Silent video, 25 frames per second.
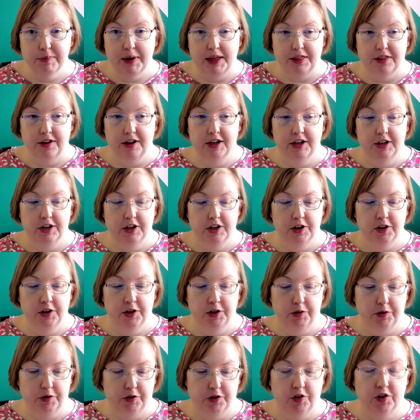method,
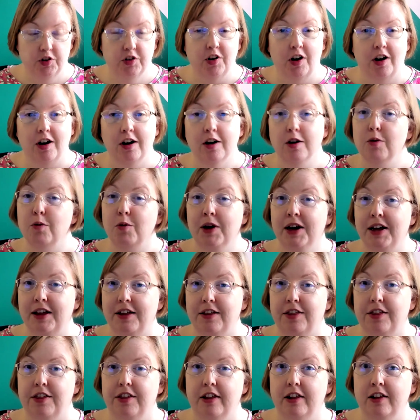you start
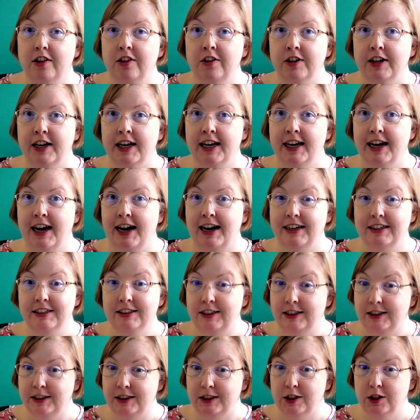with looking at
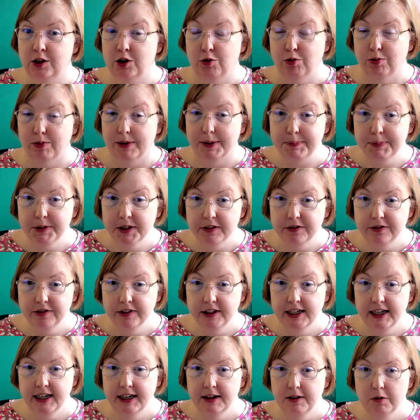
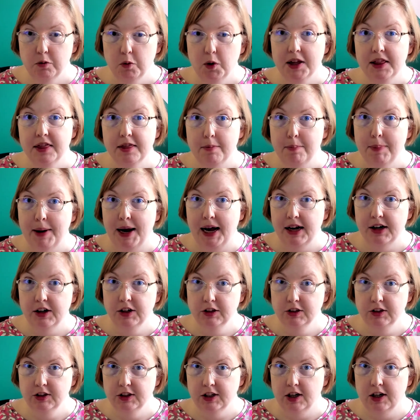descriptively what the
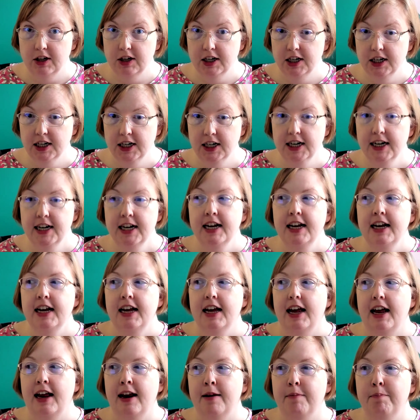patterns are
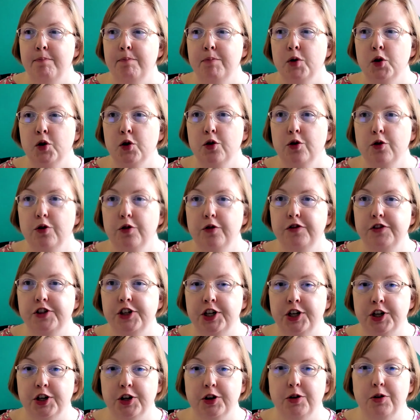and move
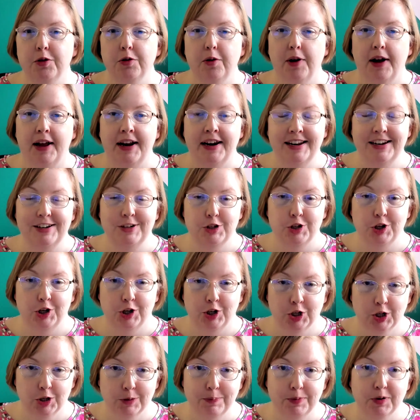to an
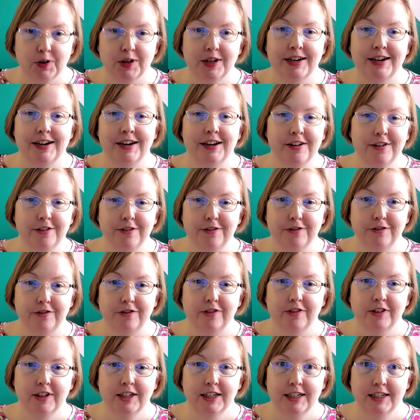interpretive
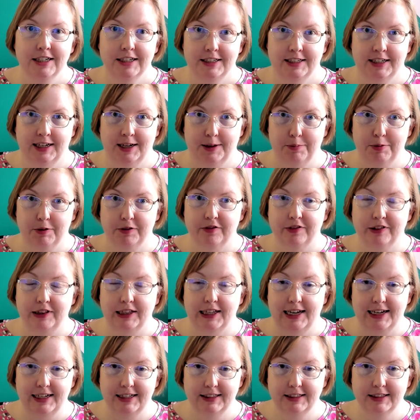type of
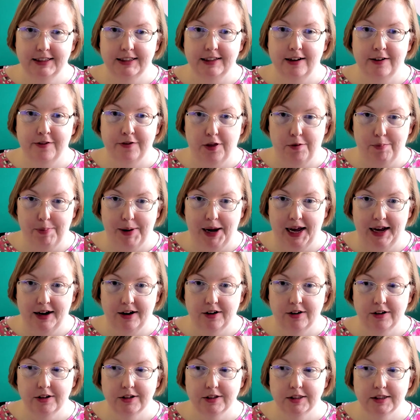lens of the
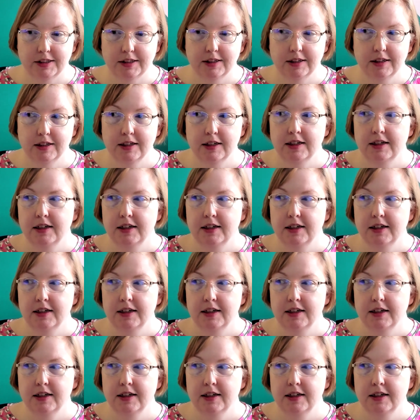patterns.